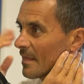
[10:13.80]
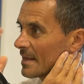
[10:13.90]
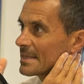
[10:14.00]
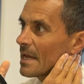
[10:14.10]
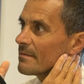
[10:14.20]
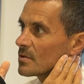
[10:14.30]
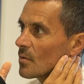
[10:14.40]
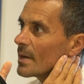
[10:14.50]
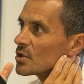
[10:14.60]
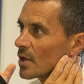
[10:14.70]
Save so
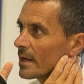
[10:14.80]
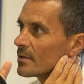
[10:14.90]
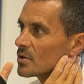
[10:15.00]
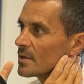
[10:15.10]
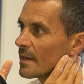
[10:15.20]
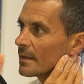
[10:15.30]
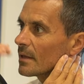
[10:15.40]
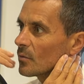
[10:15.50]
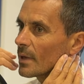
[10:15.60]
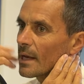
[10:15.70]
much energy that
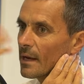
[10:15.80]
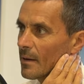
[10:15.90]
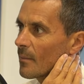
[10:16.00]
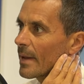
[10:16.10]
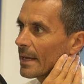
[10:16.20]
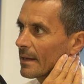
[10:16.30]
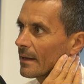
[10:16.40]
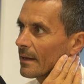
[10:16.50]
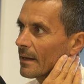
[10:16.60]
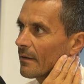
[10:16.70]
it will make
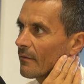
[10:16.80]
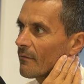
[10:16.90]
a